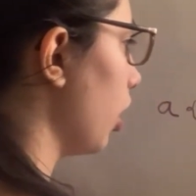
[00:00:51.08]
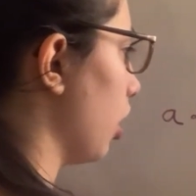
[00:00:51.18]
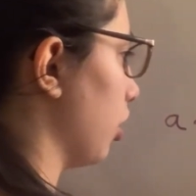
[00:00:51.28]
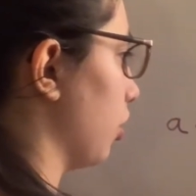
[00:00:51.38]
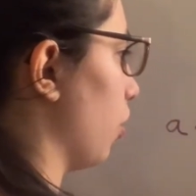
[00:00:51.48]

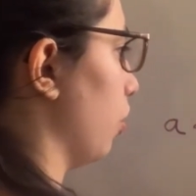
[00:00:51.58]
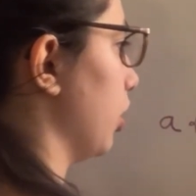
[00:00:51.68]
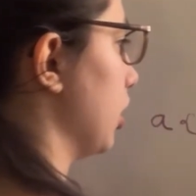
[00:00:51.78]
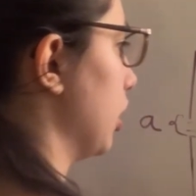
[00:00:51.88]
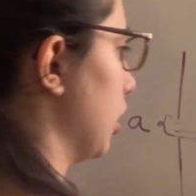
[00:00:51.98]
and all
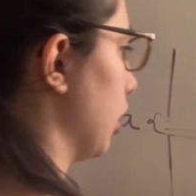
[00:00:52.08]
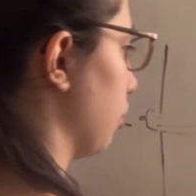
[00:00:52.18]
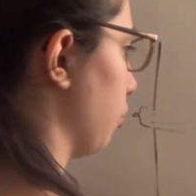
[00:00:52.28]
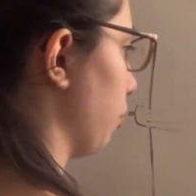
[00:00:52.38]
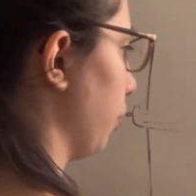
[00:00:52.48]
this
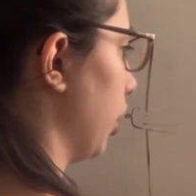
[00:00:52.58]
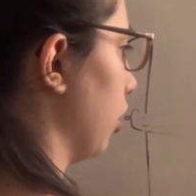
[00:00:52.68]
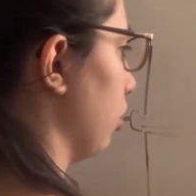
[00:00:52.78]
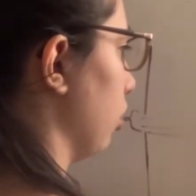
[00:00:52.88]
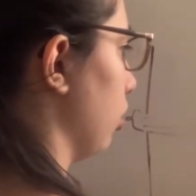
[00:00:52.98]
distance would
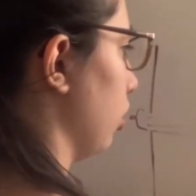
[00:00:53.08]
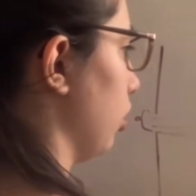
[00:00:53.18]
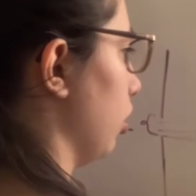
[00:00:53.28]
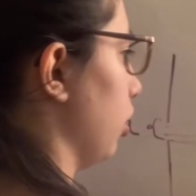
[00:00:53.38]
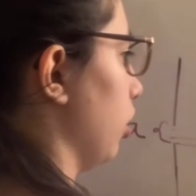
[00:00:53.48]
be
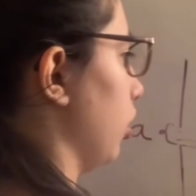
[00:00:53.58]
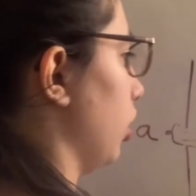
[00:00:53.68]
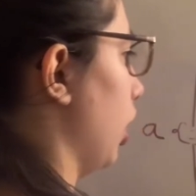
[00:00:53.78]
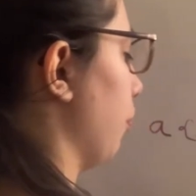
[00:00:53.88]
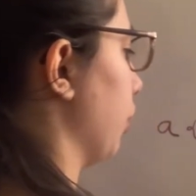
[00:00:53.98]

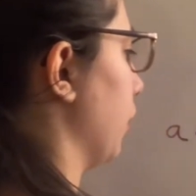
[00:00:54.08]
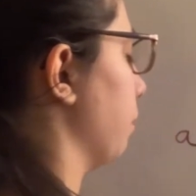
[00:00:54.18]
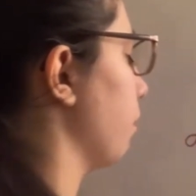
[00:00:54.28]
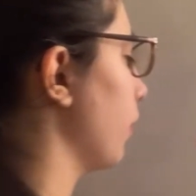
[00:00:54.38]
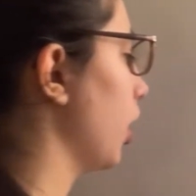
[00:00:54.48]
lambda.
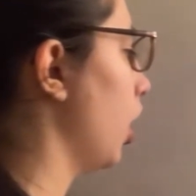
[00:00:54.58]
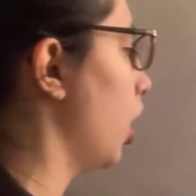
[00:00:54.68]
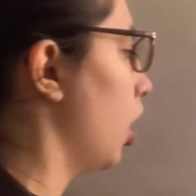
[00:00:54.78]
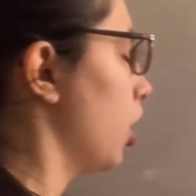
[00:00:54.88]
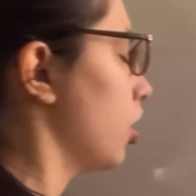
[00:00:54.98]

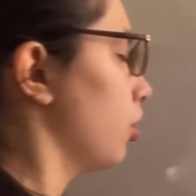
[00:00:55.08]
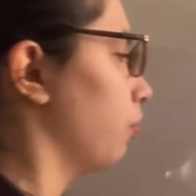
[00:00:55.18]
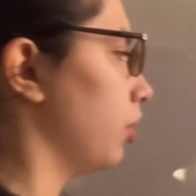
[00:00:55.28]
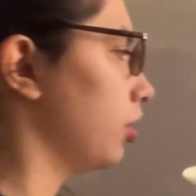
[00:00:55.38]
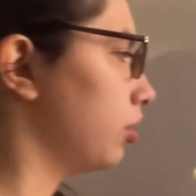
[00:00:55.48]

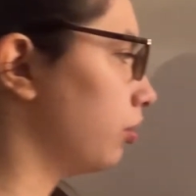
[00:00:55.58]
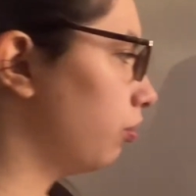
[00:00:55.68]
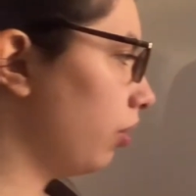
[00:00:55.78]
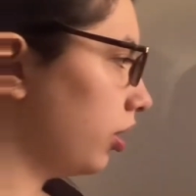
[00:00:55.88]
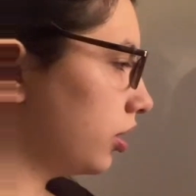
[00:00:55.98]
With
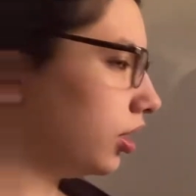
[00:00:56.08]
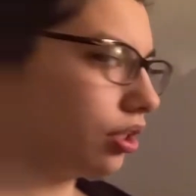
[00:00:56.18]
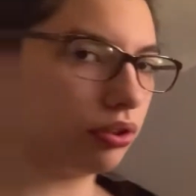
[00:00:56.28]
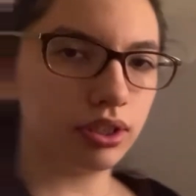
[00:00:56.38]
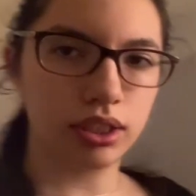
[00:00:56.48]
one
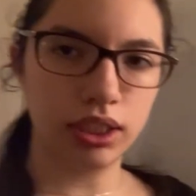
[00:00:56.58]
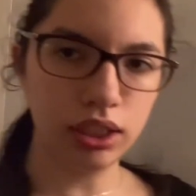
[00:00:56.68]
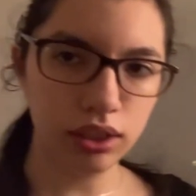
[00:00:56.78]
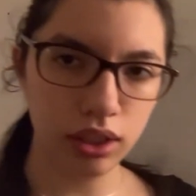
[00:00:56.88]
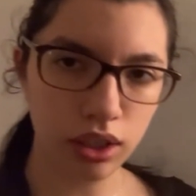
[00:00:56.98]
single
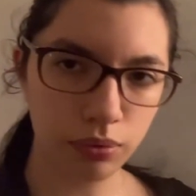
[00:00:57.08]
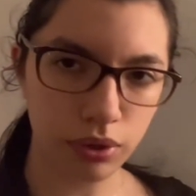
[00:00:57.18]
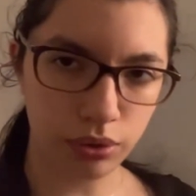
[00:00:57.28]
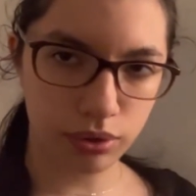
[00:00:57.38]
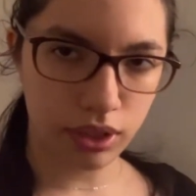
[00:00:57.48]
slit,
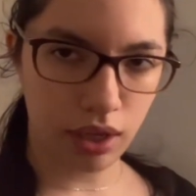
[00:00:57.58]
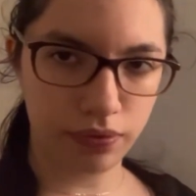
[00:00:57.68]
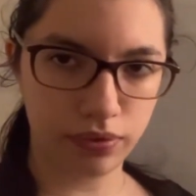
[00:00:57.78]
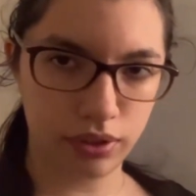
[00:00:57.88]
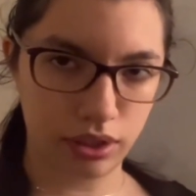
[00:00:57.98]
we could
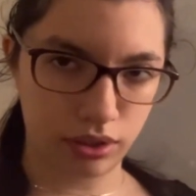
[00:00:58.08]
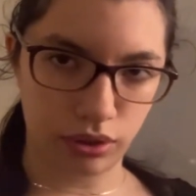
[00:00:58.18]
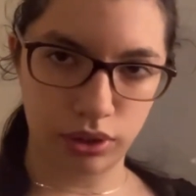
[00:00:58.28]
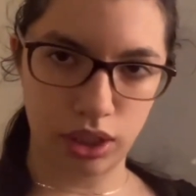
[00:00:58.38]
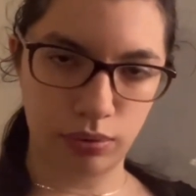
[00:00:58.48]
have
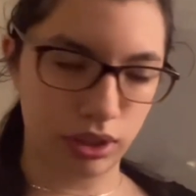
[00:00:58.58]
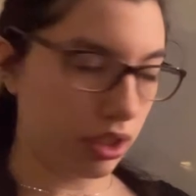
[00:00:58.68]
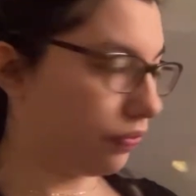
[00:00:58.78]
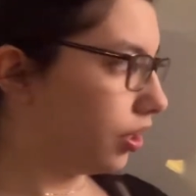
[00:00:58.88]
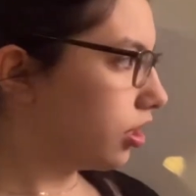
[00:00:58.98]
destructive
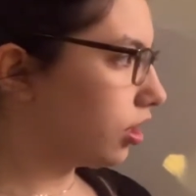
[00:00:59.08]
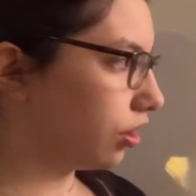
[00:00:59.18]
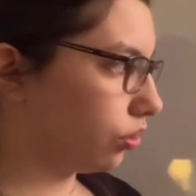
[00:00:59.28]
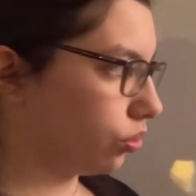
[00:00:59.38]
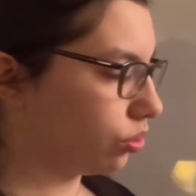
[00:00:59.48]
interference
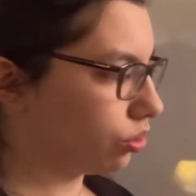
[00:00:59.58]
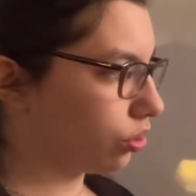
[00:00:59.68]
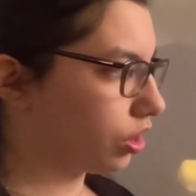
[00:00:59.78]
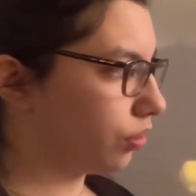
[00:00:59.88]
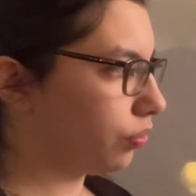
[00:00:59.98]
and
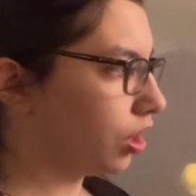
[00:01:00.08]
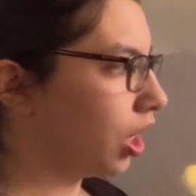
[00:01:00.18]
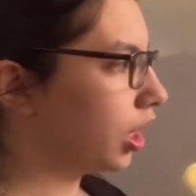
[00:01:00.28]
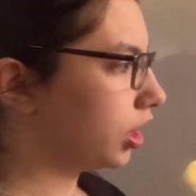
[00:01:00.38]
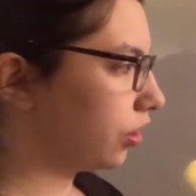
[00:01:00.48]
constructive
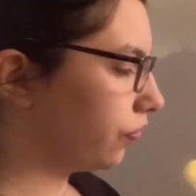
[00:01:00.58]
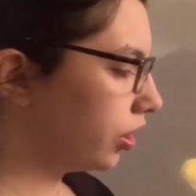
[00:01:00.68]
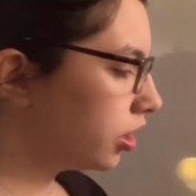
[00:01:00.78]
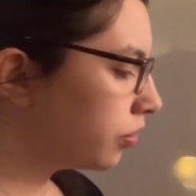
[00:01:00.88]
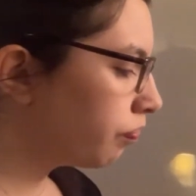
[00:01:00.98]

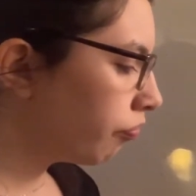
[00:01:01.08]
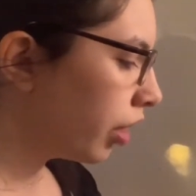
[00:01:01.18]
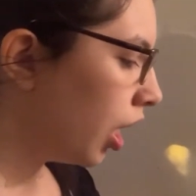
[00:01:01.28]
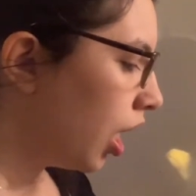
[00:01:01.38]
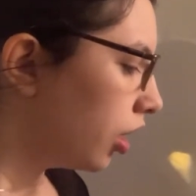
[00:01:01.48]
interference.
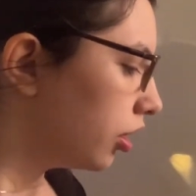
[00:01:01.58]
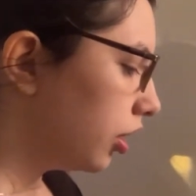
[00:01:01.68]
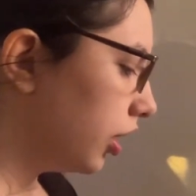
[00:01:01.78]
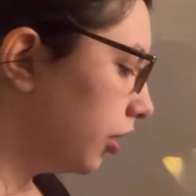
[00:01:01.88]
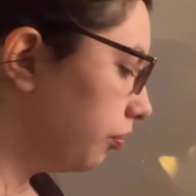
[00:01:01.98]

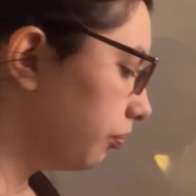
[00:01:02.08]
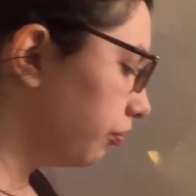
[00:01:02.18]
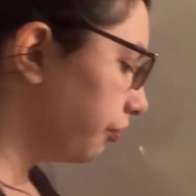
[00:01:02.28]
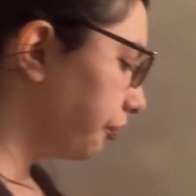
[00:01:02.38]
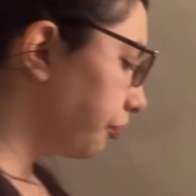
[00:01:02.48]
The
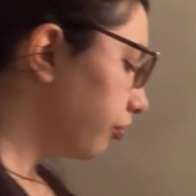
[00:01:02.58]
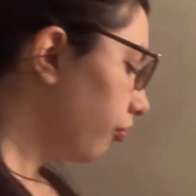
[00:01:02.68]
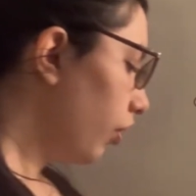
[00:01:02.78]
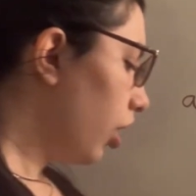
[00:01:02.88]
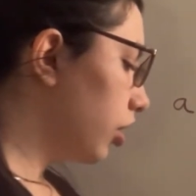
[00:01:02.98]

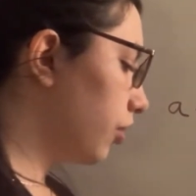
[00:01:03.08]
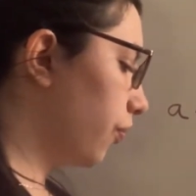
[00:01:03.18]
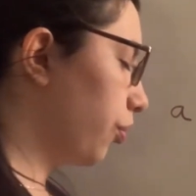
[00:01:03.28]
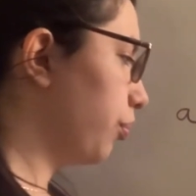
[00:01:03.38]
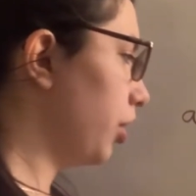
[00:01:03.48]

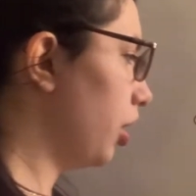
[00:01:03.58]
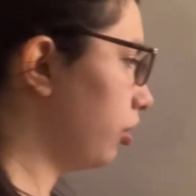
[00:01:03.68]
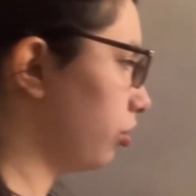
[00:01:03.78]
formula